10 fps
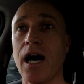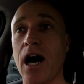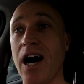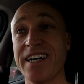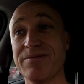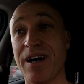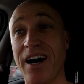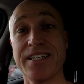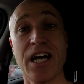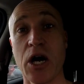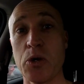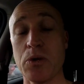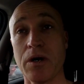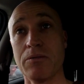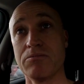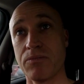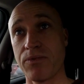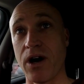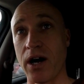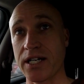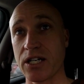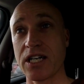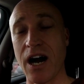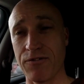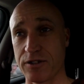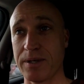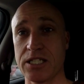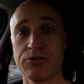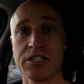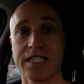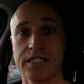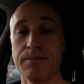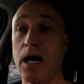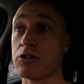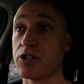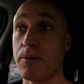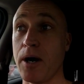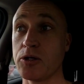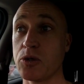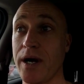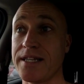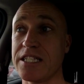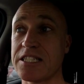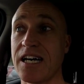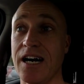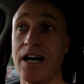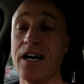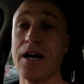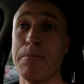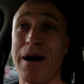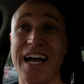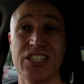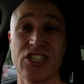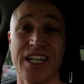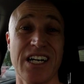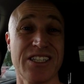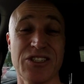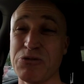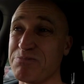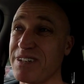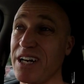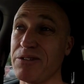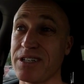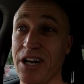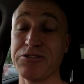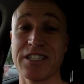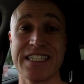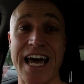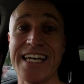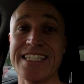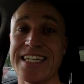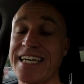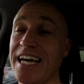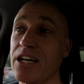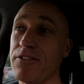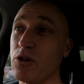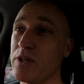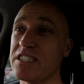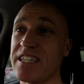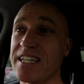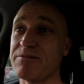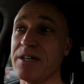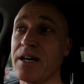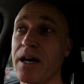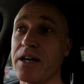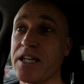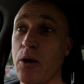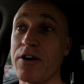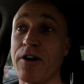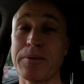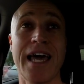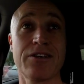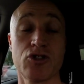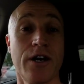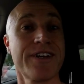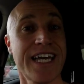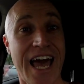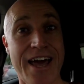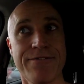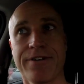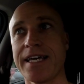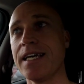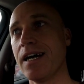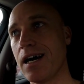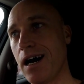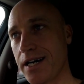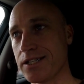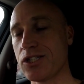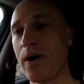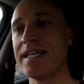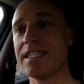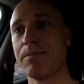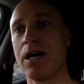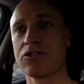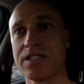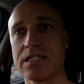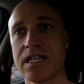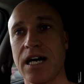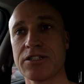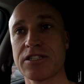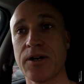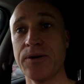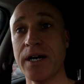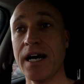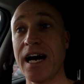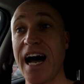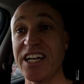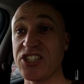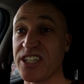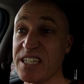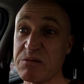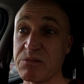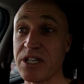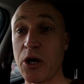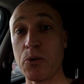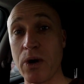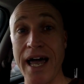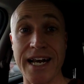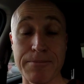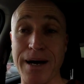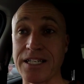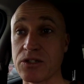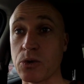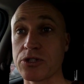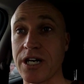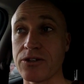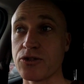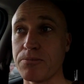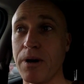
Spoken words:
I know that I can comfortably do 60 miles on a motorway in this car, but actually I can do closer to 80. And I've always said, you know, if I'm driving carefully, I can do 80 miles in this car. So actually, you know, we're heading back towards 100